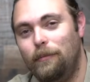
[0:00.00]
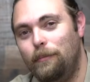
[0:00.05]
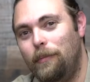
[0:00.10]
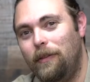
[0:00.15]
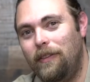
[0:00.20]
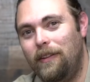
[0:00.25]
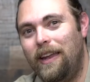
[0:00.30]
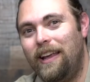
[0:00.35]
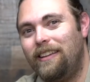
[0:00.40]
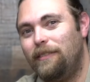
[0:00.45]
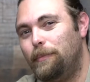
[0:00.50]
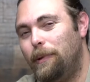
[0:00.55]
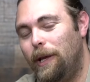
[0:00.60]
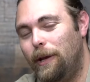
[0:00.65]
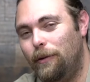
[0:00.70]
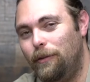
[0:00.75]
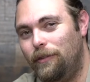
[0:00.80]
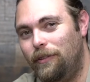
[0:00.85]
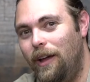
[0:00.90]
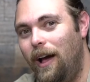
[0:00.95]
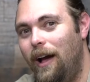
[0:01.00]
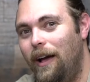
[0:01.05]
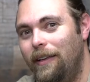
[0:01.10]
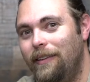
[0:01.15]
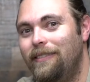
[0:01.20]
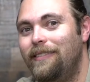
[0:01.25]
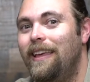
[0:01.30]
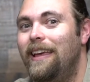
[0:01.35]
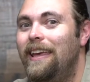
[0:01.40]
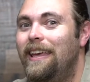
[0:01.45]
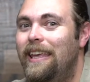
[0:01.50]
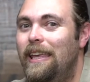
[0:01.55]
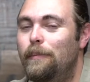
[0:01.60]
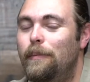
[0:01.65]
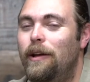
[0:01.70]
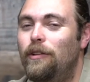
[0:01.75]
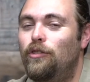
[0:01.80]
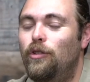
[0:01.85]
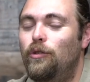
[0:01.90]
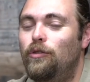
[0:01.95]
But the next player does. He
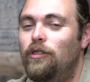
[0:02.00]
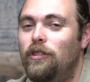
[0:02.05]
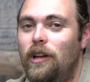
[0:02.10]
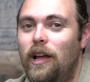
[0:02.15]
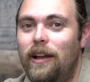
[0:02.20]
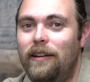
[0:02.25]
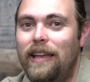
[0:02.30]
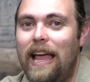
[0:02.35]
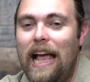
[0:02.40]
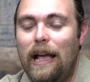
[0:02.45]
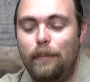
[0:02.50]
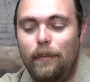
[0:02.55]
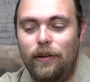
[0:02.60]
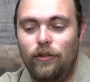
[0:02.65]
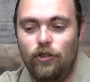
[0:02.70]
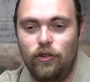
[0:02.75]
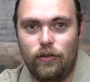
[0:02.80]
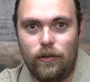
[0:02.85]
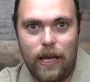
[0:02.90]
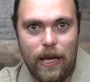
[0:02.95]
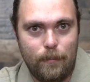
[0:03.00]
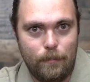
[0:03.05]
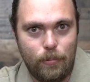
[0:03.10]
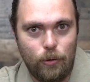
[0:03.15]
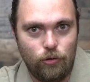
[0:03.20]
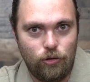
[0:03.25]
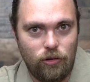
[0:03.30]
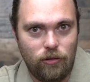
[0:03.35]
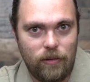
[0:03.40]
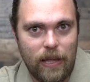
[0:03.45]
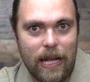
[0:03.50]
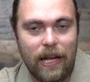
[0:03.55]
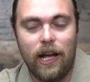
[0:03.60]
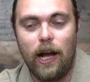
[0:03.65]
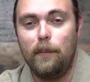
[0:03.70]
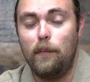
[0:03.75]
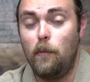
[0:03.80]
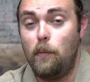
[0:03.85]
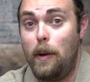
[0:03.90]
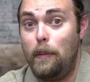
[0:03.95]
might choose to not attack me and just push his deck
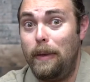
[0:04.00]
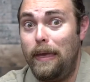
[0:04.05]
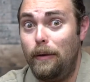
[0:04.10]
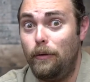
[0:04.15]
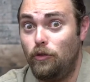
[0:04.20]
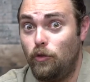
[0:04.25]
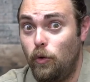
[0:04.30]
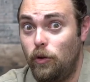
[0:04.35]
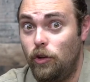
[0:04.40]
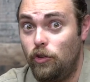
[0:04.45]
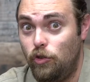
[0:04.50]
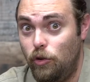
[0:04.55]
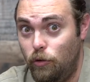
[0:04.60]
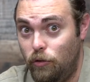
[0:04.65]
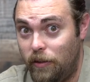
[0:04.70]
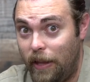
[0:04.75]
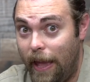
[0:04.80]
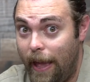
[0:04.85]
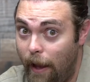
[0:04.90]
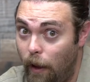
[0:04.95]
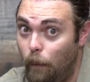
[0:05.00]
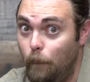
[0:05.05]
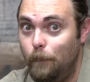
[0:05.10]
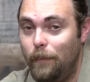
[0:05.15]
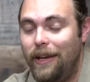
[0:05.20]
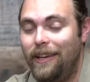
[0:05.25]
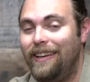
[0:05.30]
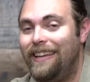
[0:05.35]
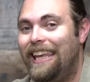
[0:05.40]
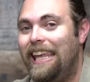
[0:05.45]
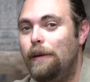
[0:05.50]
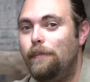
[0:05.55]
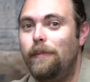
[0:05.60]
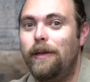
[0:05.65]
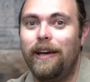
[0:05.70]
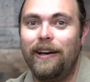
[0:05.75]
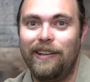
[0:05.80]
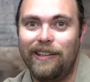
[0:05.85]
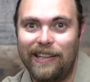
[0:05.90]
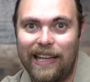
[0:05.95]
up. Maybe he was going to choose to help me to keep
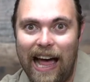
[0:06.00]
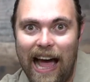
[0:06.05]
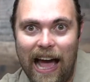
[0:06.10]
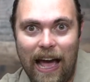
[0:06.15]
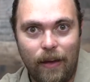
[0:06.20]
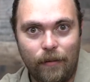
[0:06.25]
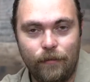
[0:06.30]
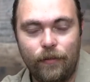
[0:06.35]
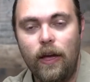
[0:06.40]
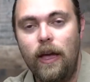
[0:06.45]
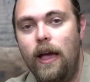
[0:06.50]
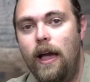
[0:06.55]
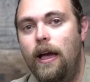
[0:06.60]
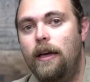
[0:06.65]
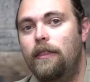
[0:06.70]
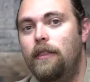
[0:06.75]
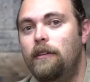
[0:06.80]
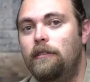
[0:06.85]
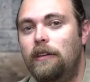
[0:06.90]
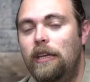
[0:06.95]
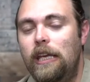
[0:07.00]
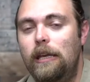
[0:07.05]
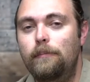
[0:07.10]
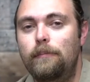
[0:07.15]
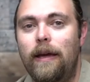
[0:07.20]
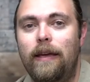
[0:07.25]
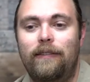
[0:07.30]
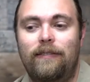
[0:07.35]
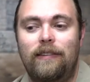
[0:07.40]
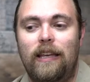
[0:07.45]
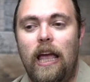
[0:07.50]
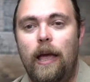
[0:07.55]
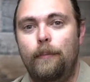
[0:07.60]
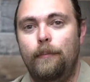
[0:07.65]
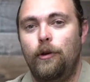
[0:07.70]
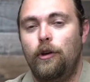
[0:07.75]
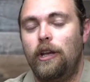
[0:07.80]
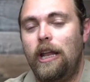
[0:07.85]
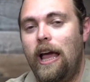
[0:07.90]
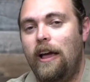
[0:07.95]
me alive. And the team-based game,
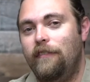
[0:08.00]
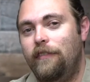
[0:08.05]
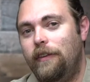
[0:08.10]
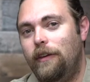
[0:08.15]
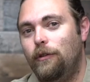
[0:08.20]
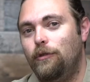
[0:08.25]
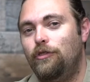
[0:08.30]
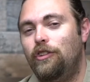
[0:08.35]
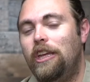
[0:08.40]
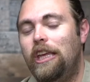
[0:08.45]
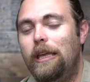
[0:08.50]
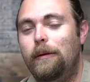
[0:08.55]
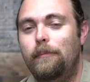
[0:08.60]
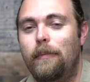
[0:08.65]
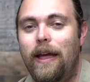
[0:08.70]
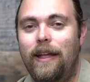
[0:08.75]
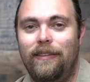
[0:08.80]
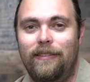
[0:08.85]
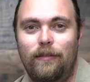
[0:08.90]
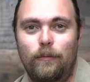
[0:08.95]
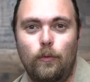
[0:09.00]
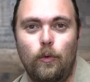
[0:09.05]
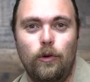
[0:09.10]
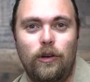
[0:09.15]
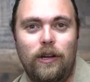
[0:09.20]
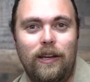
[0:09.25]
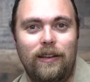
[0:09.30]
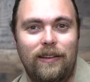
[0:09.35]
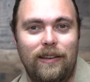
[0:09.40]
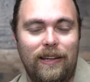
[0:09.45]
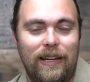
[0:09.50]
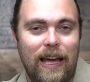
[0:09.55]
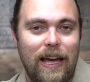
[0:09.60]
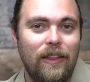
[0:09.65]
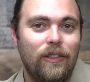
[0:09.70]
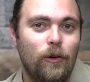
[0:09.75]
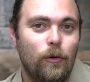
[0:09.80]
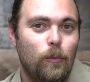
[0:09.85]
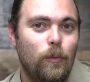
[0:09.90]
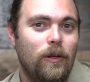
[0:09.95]
you're going to have the, your teammates working
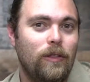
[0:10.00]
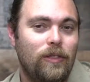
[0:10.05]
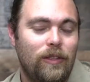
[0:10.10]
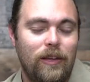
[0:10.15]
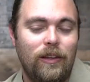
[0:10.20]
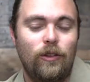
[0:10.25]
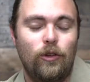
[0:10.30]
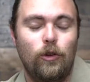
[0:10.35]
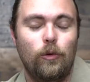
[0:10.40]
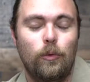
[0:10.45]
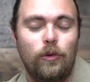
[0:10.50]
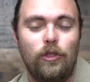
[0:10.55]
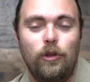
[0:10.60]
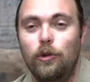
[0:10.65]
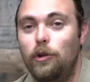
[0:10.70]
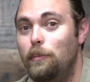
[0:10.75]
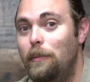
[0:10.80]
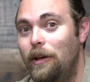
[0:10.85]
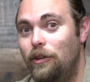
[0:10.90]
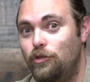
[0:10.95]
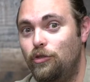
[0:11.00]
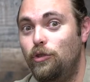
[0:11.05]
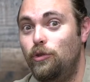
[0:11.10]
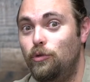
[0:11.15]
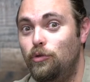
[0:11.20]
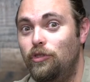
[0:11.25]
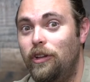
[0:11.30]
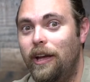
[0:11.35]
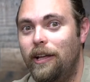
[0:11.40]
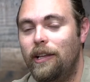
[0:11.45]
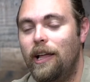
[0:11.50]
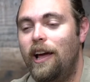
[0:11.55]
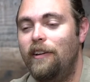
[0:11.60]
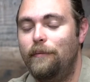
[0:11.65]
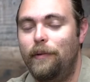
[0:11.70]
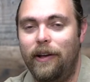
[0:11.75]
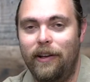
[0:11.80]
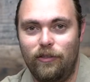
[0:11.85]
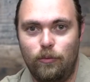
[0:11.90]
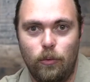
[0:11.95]
together with you, with you to make sure you stay alive
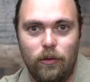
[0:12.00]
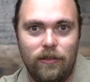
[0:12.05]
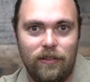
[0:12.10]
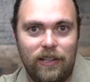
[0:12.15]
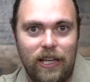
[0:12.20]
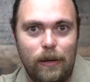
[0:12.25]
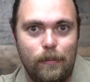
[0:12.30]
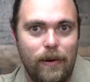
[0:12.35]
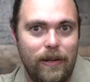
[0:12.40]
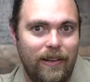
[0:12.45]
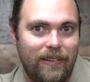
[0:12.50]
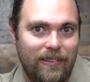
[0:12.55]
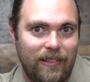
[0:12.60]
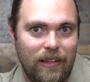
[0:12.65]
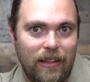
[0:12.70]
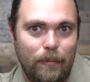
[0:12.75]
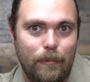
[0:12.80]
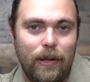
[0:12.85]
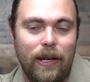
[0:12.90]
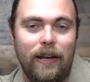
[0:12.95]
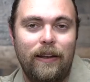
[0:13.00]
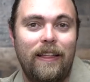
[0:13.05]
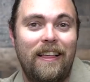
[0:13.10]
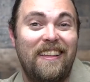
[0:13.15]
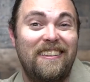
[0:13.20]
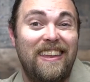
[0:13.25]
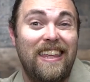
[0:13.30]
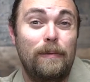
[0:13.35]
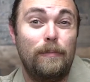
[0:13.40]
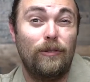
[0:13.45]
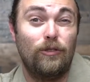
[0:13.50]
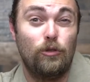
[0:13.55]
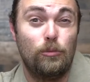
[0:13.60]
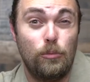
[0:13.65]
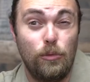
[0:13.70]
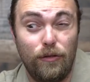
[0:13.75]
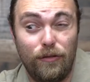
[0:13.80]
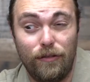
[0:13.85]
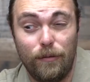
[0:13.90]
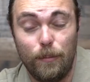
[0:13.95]
because once a teammate is eliminated, that team is
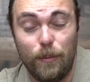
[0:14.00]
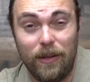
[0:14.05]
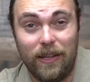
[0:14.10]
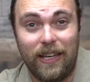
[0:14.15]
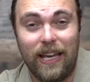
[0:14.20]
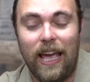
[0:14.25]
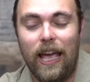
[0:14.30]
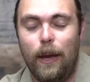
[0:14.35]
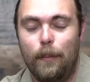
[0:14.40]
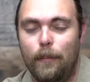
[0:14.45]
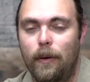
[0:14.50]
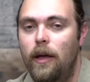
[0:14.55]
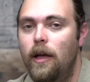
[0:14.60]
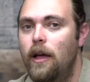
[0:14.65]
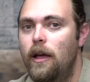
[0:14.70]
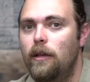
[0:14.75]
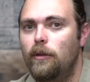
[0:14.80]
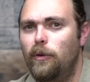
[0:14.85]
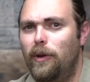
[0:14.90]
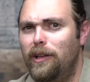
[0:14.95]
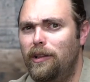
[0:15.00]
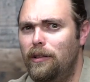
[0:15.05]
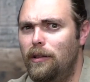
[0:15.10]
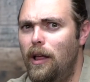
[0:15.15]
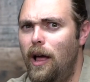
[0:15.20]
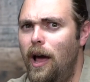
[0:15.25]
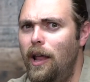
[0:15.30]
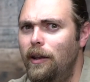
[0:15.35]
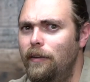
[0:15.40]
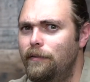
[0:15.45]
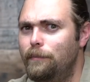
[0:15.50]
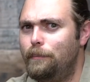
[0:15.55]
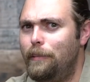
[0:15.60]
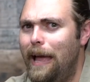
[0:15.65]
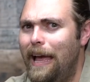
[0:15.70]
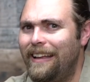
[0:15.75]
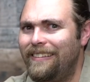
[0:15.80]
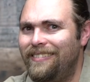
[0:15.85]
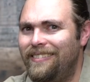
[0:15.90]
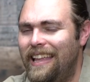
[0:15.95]
removed from the game. So a lot of
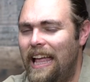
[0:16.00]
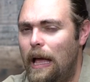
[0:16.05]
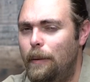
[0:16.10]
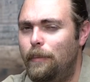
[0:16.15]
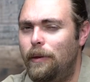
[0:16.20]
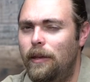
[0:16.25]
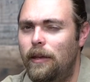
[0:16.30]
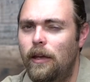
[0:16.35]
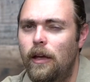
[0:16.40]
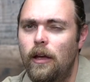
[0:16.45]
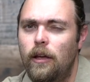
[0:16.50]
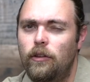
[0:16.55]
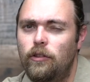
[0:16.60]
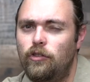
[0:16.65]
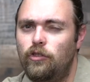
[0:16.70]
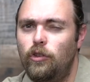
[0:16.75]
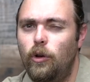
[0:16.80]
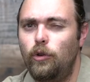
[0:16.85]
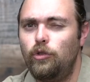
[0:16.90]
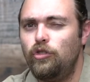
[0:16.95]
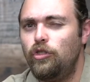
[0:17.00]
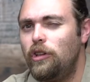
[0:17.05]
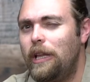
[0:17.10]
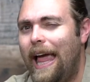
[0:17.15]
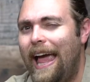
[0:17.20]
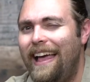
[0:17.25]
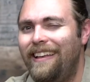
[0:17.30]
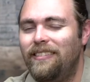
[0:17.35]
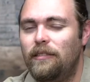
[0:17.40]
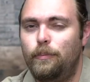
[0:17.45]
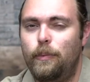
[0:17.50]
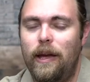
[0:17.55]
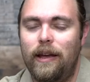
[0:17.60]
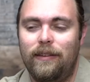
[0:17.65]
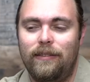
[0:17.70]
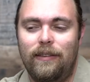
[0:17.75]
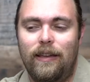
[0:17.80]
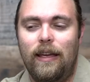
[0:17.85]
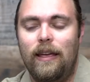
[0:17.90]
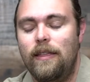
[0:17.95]
backstabby social
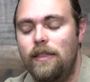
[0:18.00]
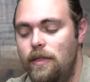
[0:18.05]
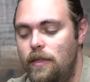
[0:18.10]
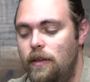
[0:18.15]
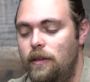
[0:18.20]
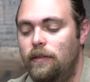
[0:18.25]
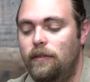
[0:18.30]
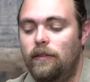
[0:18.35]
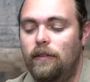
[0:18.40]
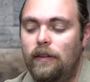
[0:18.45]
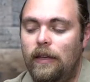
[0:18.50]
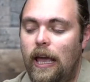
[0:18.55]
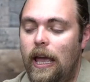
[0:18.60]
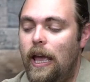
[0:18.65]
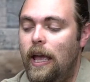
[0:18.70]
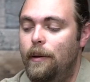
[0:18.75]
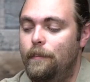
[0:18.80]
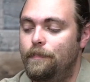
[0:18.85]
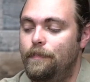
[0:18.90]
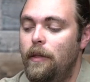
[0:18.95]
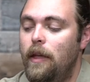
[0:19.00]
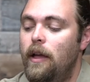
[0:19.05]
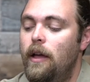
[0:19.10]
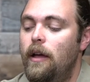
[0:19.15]
aspects in this game.